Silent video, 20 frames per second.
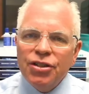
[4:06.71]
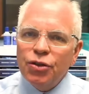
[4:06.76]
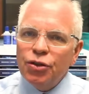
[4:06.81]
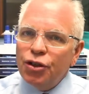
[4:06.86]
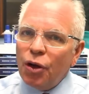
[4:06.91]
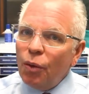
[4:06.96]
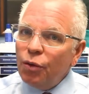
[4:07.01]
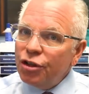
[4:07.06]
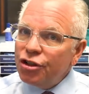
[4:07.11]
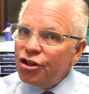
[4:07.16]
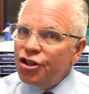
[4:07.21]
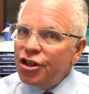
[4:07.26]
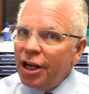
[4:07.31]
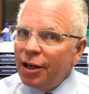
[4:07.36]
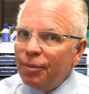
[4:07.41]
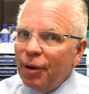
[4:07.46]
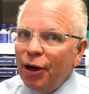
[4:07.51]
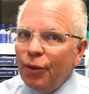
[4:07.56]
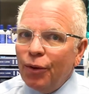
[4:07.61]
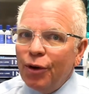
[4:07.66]
So don't just
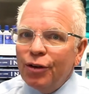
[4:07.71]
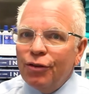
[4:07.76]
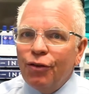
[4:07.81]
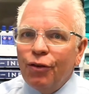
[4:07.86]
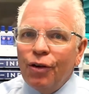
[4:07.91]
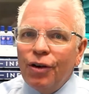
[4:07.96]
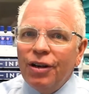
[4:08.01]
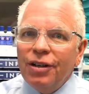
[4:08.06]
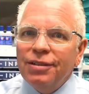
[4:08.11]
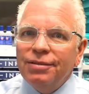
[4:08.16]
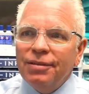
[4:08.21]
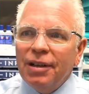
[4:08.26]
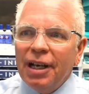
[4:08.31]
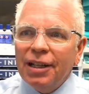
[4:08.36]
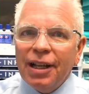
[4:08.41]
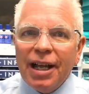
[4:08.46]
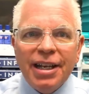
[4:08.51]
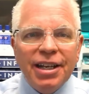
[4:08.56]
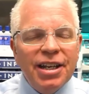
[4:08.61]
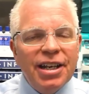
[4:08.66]
take my word for it. I'd
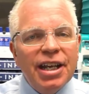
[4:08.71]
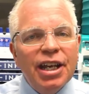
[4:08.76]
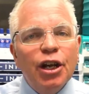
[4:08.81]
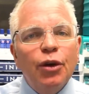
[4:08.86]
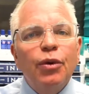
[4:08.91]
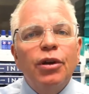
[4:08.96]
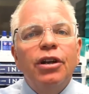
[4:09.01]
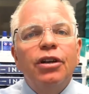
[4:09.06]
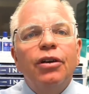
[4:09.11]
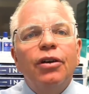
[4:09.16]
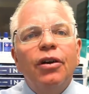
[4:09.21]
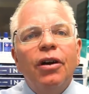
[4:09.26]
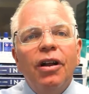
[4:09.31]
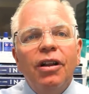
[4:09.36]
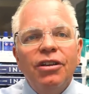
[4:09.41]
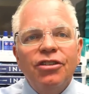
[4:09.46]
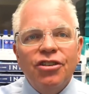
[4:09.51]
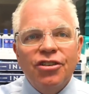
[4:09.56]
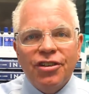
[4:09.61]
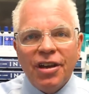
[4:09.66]
like you to hear what a
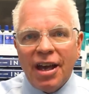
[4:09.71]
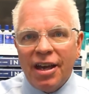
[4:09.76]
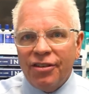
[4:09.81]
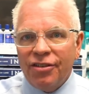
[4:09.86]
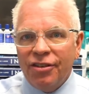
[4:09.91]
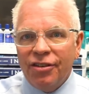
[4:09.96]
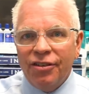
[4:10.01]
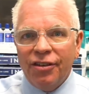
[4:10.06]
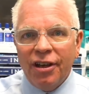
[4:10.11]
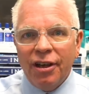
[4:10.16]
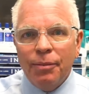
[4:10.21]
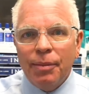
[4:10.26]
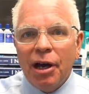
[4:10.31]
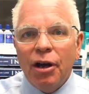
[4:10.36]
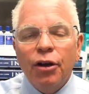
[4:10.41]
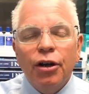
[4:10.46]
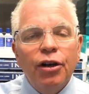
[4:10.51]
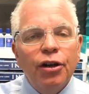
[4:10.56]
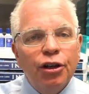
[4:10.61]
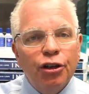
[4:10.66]
neurologist has to say
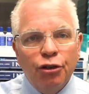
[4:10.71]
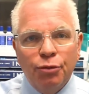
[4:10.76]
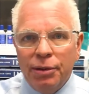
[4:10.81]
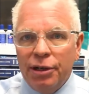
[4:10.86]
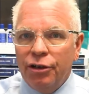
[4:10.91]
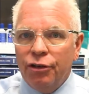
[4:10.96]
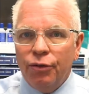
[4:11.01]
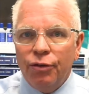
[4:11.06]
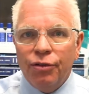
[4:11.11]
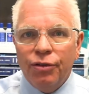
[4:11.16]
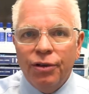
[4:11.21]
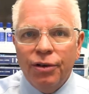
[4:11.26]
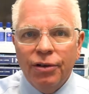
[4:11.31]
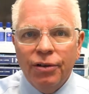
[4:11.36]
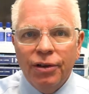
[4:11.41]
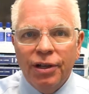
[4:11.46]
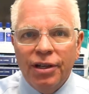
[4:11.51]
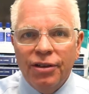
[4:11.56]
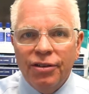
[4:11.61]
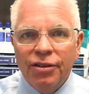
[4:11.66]
about her experience with
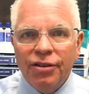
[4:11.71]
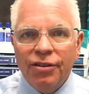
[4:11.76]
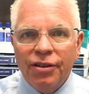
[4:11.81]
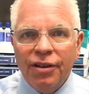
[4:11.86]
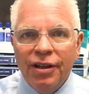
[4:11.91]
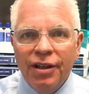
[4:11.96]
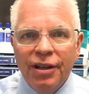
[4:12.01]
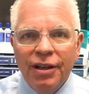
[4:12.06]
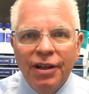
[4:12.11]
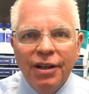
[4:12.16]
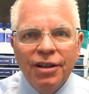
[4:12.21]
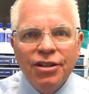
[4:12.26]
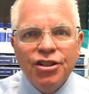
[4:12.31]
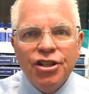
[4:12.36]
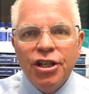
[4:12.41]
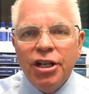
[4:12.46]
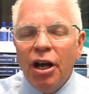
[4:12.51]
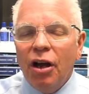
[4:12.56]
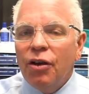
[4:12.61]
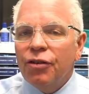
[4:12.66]
Neurolenses.
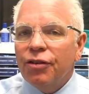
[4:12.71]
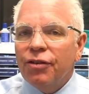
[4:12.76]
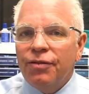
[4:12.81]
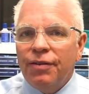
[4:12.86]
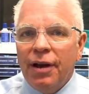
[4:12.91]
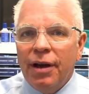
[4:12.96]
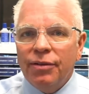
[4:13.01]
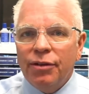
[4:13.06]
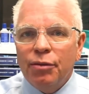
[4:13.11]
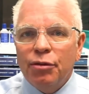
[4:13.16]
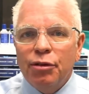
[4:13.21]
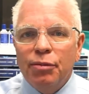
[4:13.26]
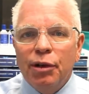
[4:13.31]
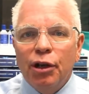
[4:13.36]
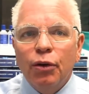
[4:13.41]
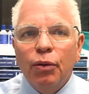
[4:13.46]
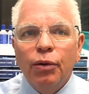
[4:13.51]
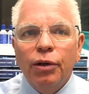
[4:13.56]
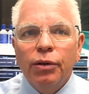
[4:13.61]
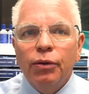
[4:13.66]
She also found them to be
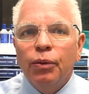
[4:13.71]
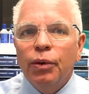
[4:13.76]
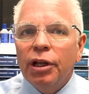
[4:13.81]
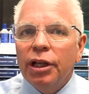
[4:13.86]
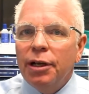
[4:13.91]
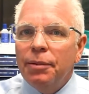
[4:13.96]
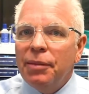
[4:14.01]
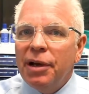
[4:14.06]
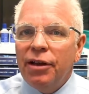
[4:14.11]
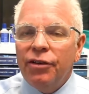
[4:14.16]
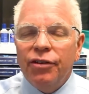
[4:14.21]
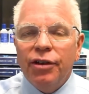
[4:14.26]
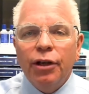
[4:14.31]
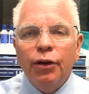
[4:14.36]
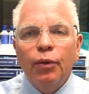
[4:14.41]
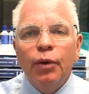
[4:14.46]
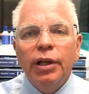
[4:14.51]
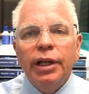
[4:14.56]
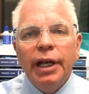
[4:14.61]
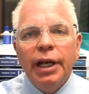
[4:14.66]
really amazing
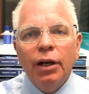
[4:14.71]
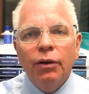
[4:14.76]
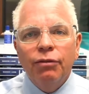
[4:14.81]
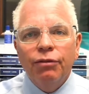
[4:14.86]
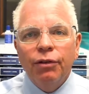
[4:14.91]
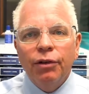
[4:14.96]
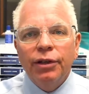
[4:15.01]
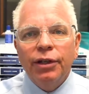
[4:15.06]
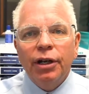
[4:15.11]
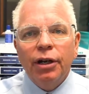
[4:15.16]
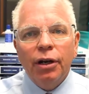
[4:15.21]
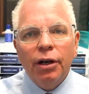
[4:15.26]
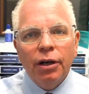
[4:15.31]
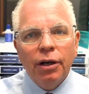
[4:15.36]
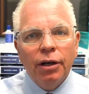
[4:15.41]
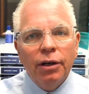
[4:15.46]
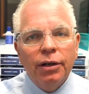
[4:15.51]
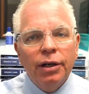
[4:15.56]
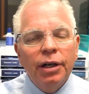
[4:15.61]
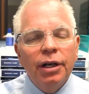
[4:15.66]
and really helpful in
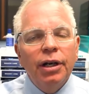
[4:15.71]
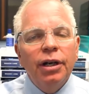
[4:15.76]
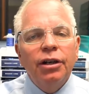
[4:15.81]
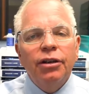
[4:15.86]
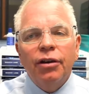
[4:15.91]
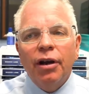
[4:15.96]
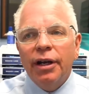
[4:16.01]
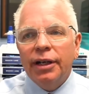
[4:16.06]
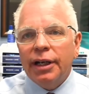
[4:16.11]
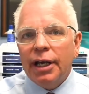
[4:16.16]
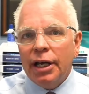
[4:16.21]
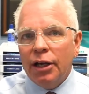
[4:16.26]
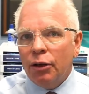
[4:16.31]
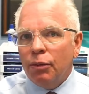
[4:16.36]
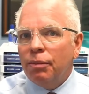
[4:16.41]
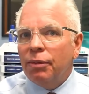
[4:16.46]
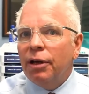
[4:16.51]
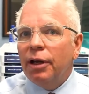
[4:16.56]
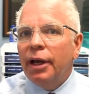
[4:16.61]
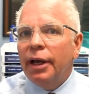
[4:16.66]
her trying to
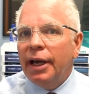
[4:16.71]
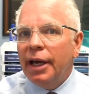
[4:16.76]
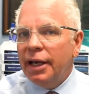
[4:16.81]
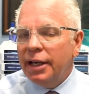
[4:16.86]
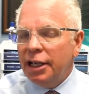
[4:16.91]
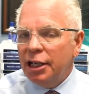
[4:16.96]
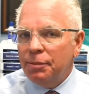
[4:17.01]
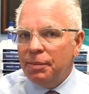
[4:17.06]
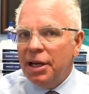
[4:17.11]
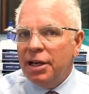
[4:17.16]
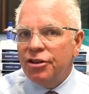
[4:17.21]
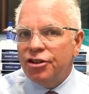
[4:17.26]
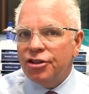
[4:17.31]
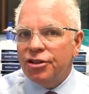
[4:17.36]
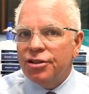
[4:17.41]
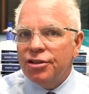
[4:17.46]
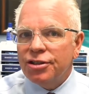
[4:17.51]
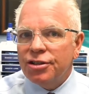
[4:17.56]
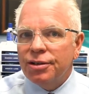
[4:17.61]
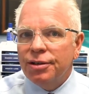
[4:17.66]
help headache
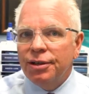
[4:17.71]
patients.